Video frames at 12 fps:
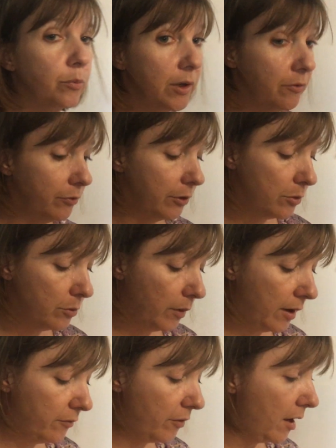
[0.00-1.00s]
review
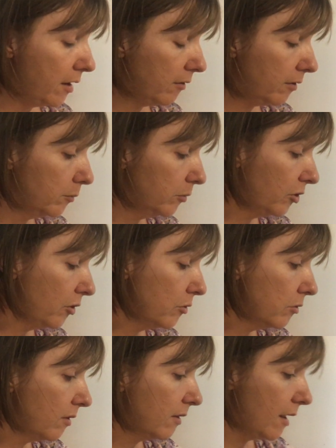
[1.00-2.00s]
of
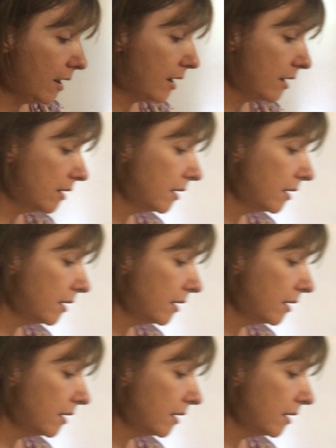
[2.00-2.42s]
asymptotes, and